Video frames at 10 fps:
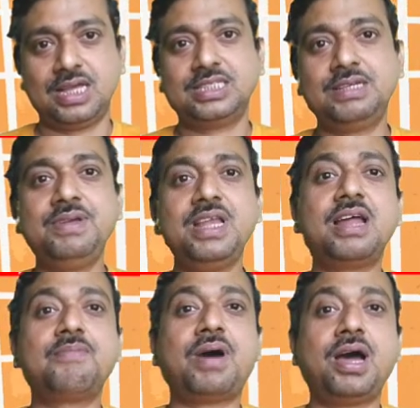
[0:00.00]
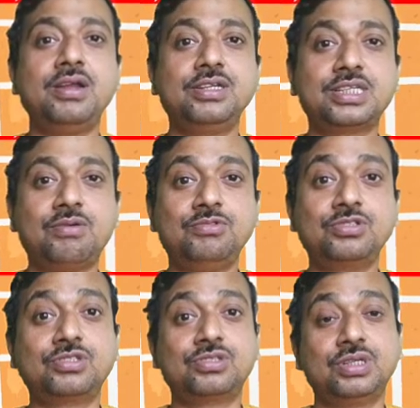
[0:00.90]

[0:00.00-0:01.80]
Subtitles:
Similar vowel sounds